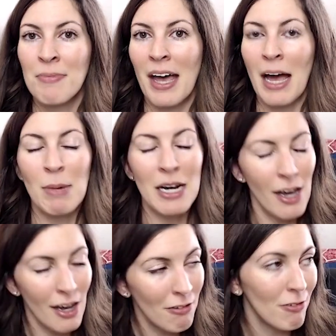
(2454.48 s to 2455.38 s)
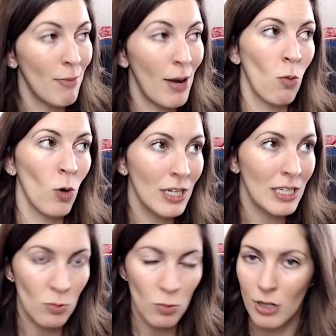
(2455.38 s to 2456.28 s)
I'm enough. My work
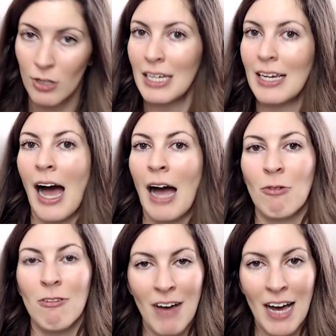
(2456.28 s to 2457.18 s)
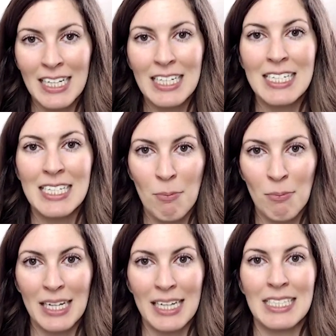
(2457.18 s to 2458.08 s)
is worthy. I will find some
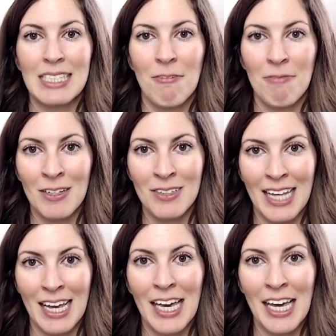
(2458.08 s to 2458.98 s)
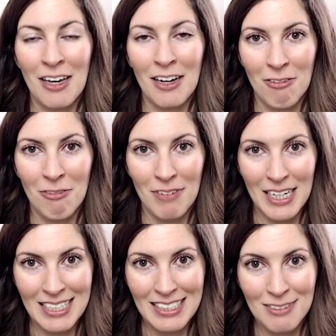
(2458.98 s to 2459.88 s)
place that feels like a good
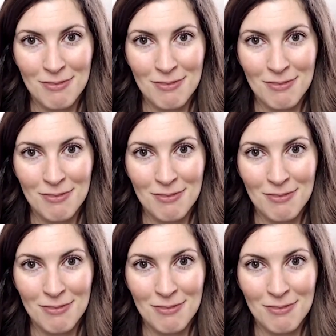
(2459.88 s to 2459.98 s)
fit.